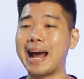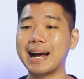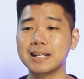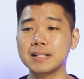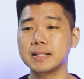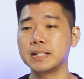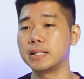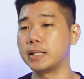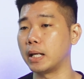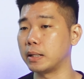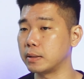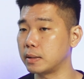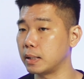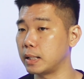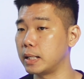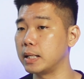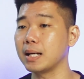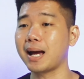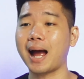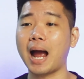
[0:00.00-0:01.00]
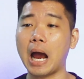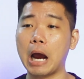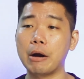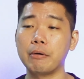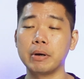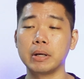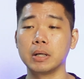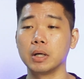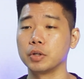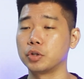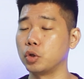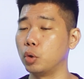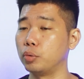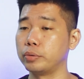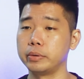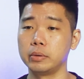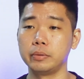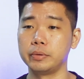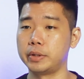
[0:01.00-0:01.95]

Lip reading: accidentally hiring a total